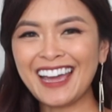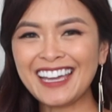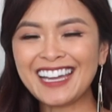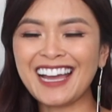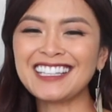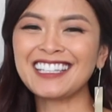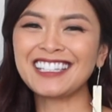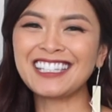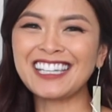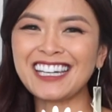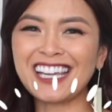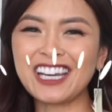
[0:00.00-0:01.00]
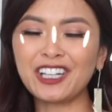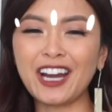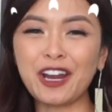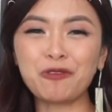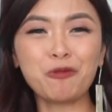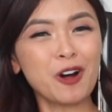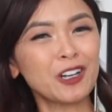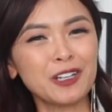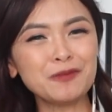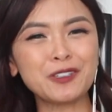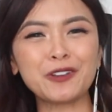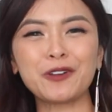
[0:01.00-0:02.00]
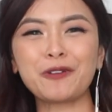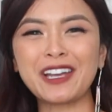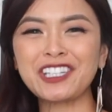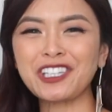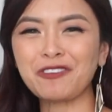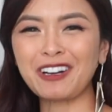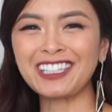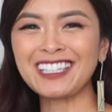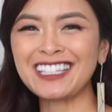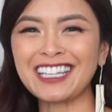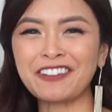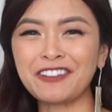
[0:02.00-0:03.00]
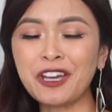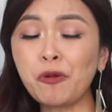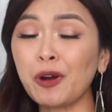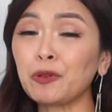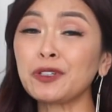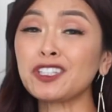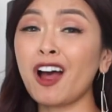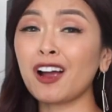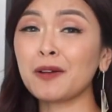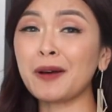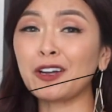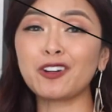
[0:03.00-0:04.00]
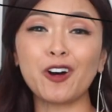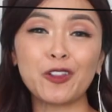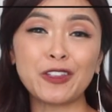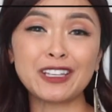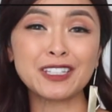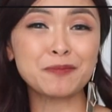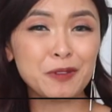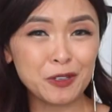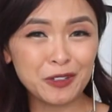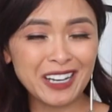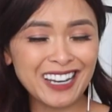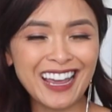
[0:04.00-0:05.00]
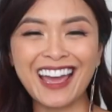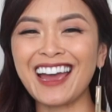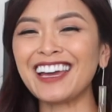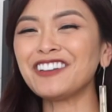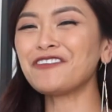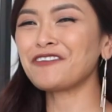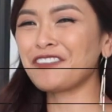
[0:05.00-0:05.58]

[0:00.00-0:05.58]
Hey guys, it's Nina here and welcome to The Way She Wears TV, where we talk about all things beauty and